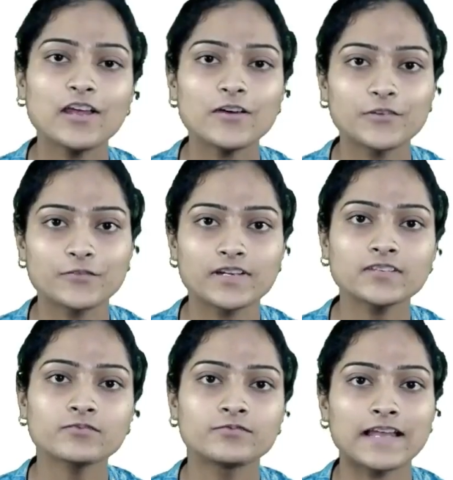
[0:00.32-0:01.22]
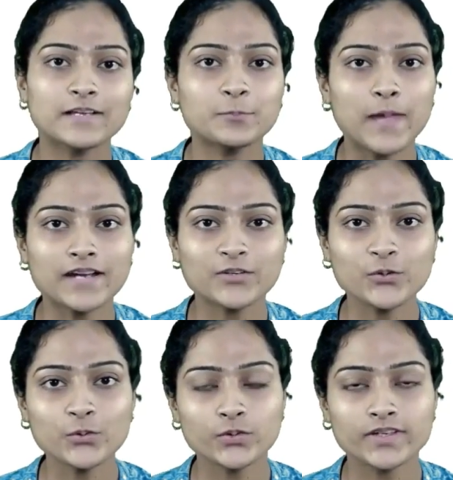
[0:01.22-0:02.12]
everyone, welcome back to
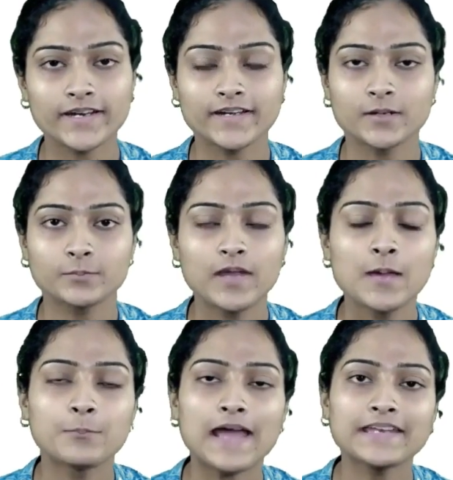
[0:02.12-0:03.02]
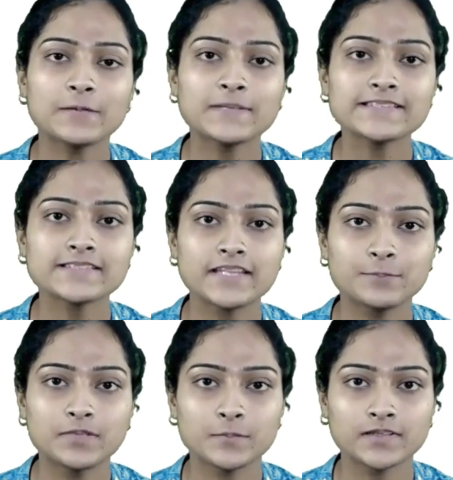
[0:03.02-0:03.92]
GradeUp. My name is
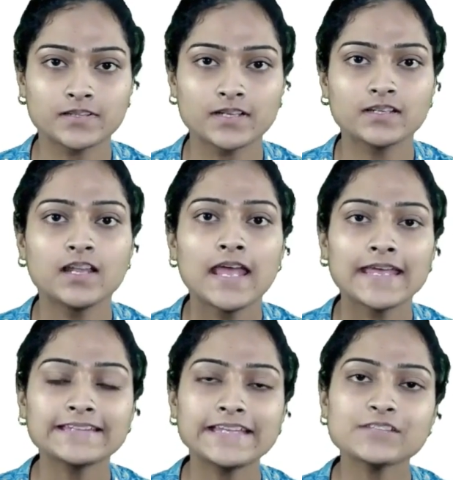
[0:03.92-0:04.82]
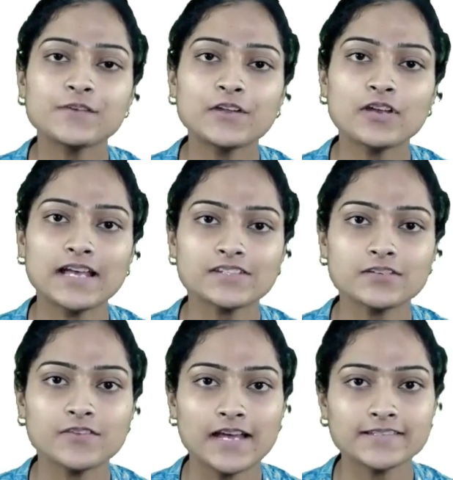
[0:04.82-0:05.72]
Deepti Mittal. In this video
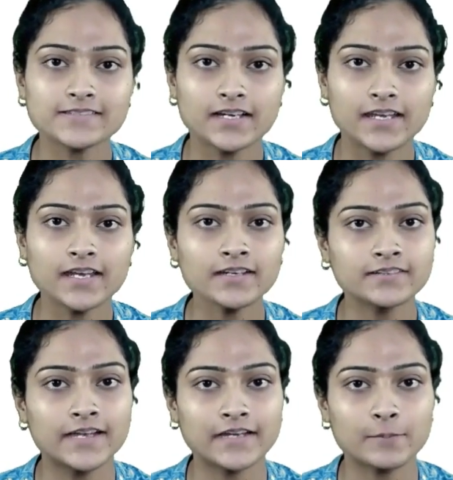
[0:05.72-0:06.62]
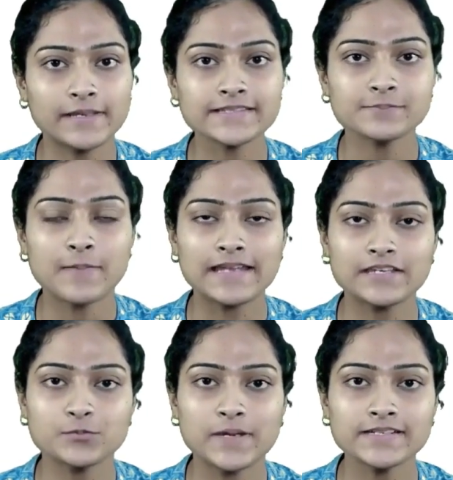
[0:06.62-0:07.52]
lecture, we are studying database
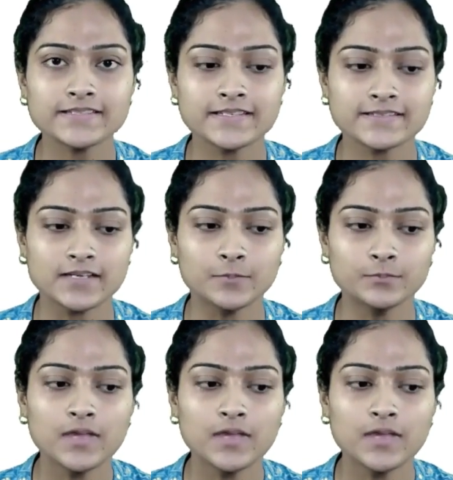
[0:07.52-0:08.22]
management system.